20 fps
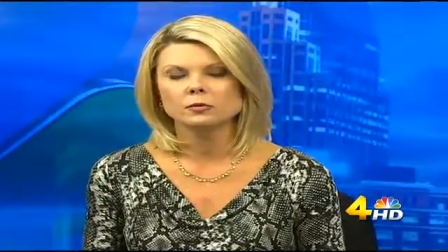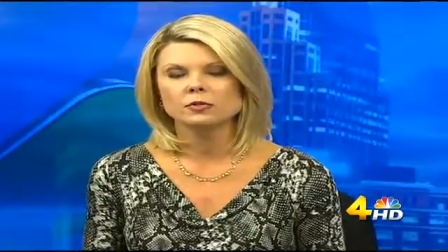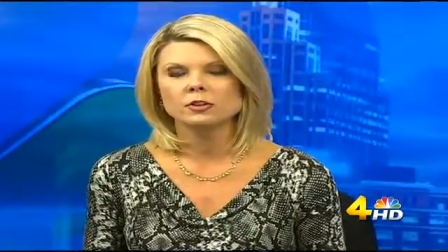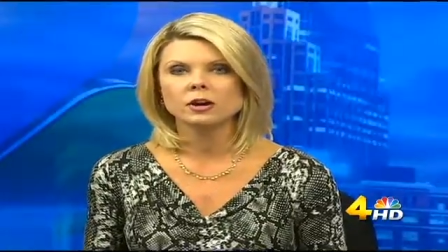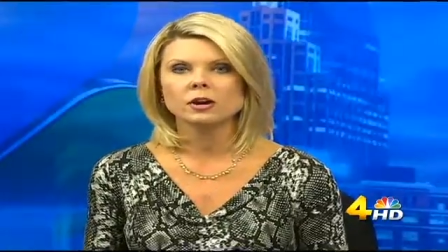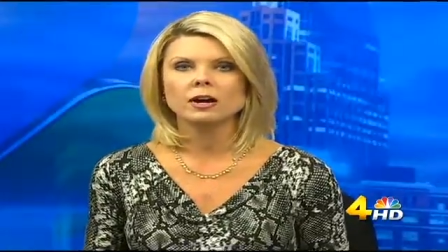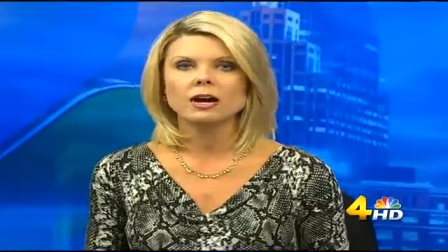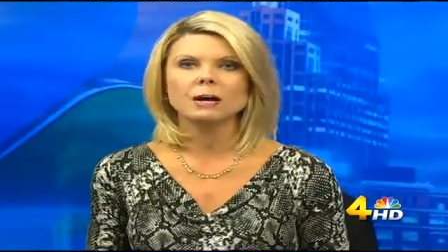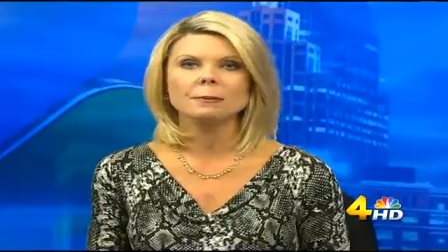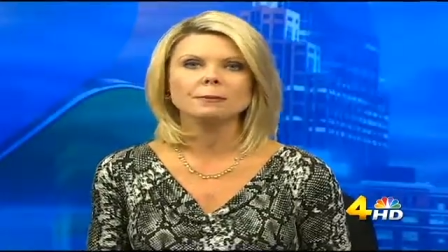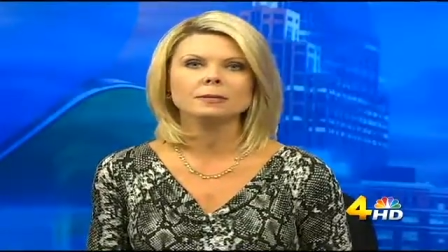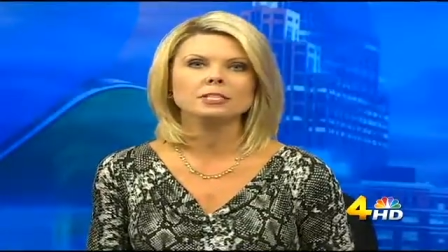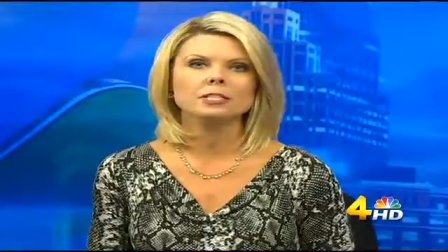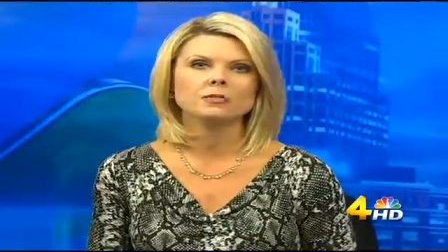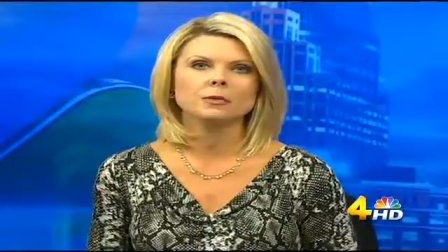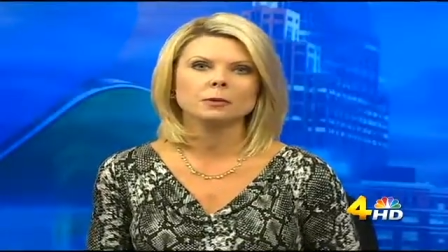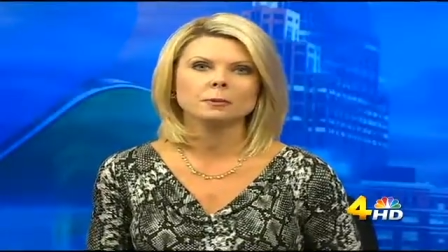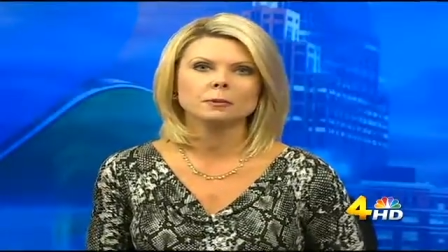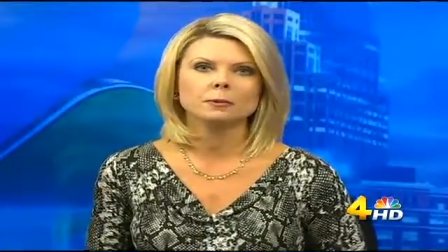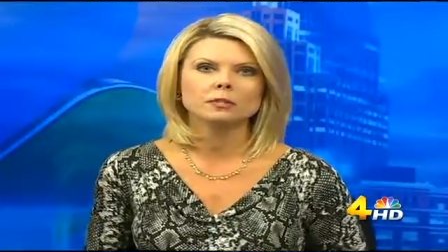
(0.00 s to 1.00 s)
Now,
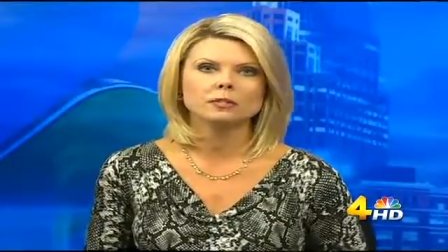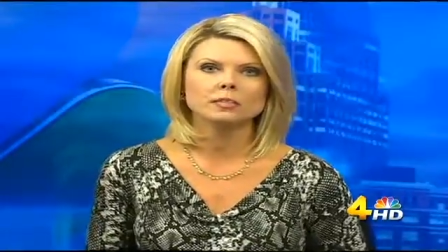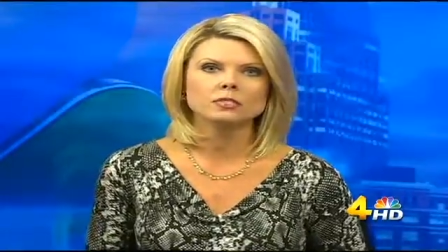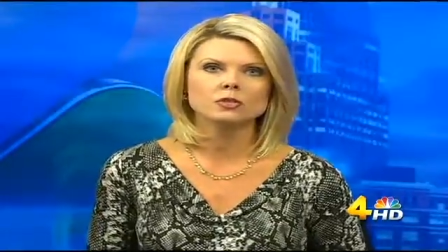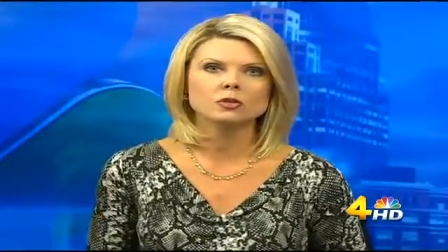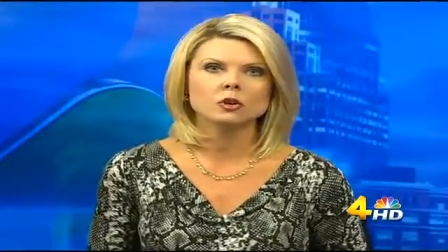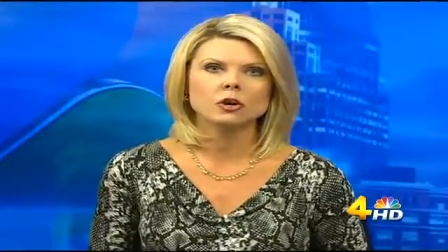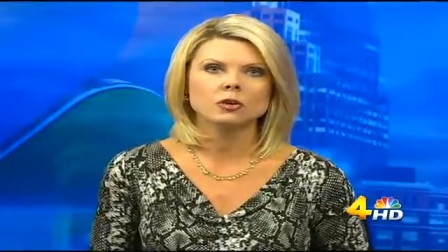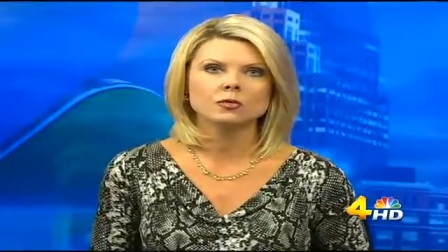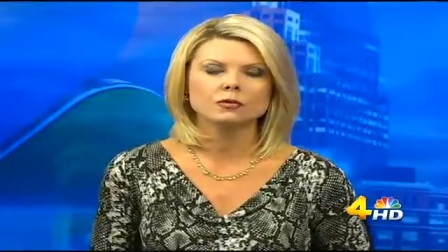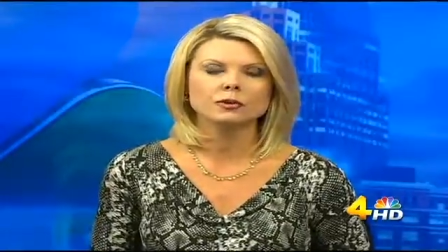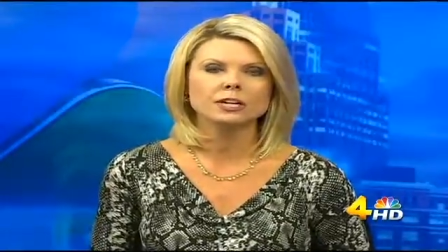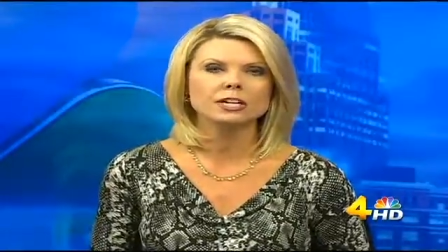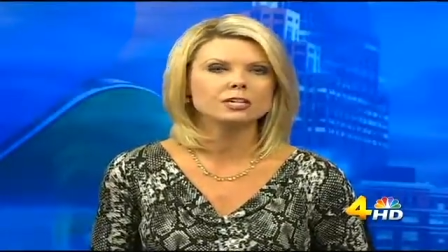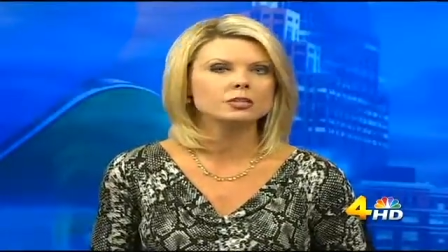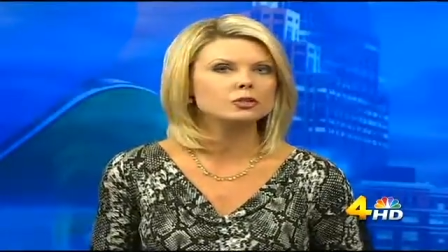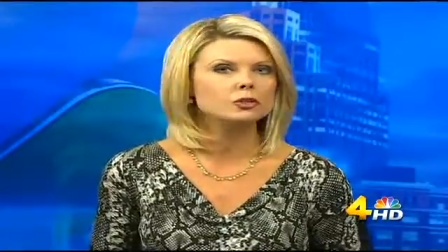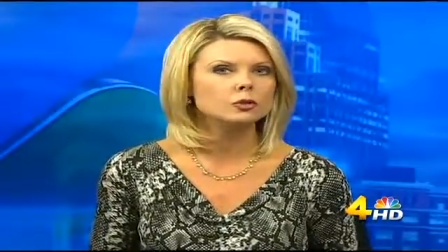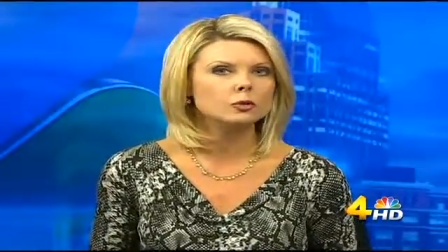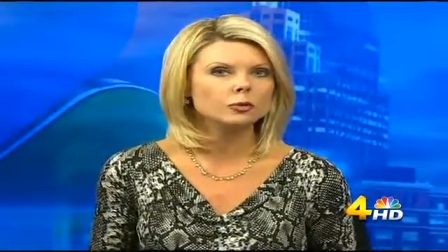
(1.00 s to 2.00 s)
Hopkinsville police are offering a
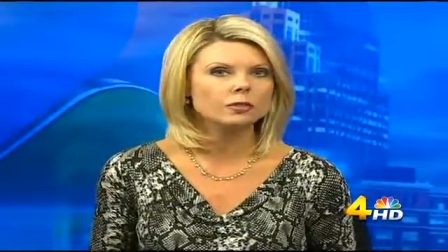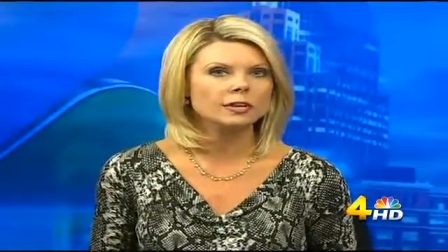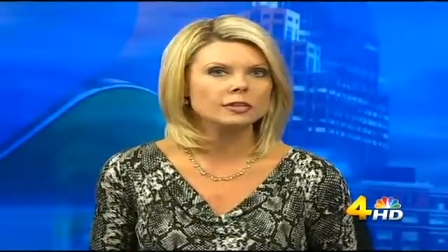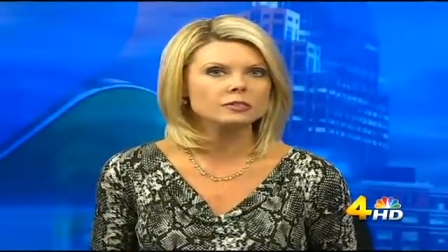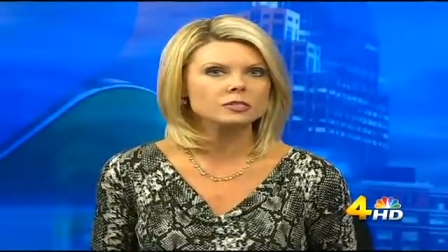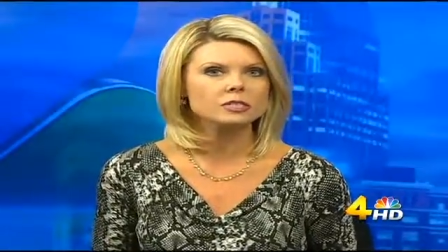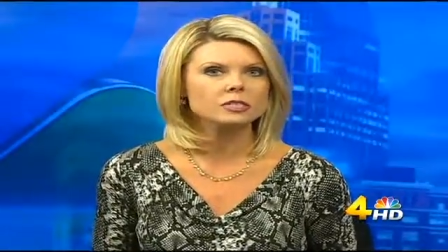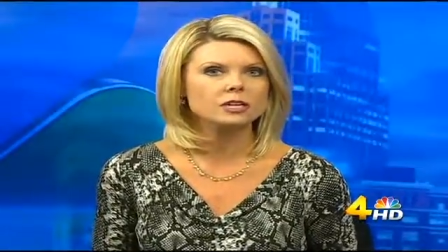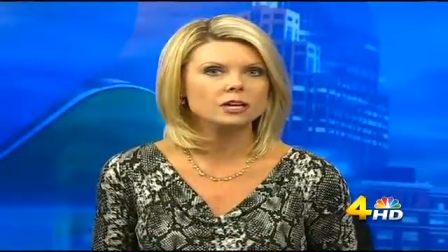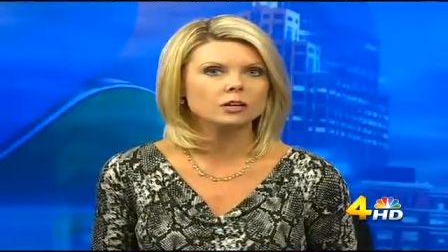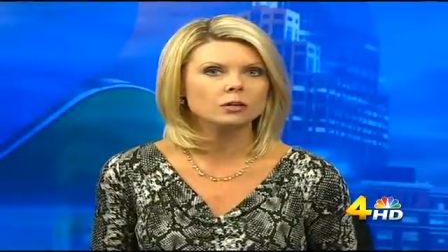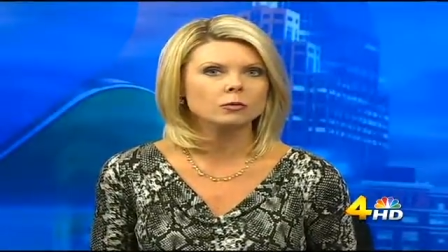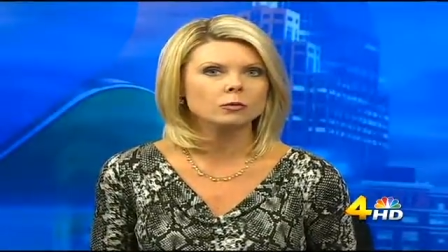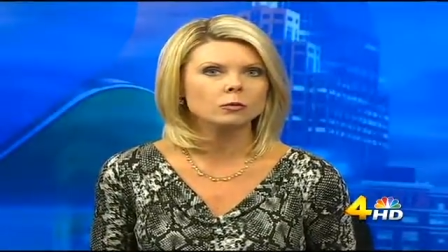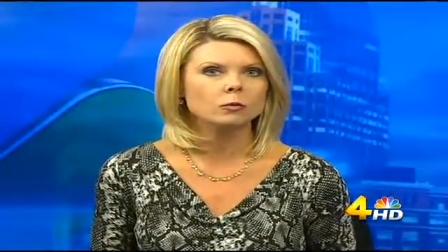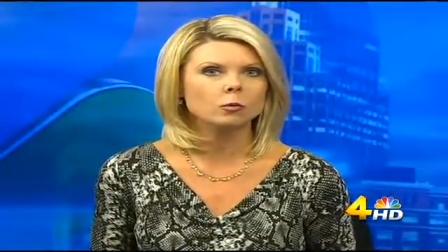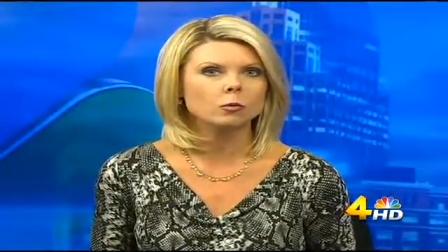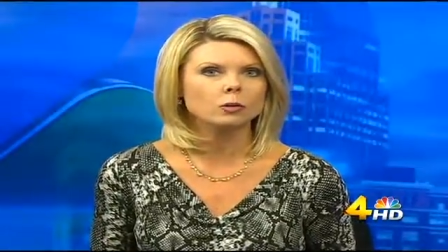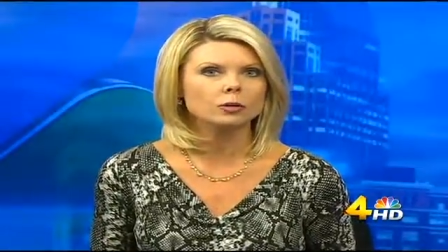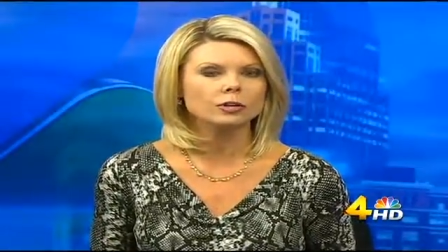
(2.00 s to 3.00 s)
$2,000
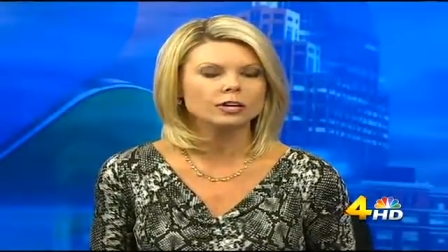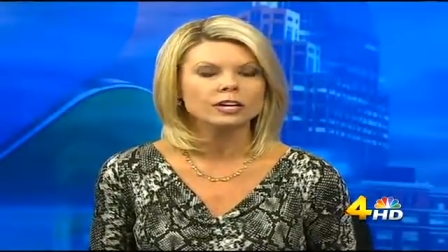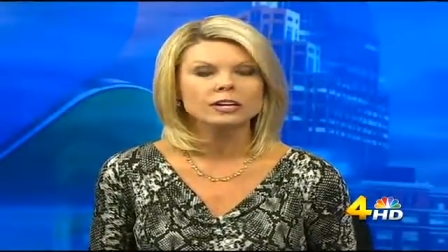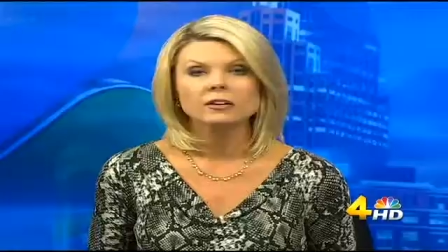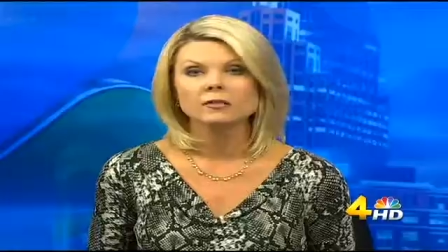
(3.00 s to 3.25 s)
reward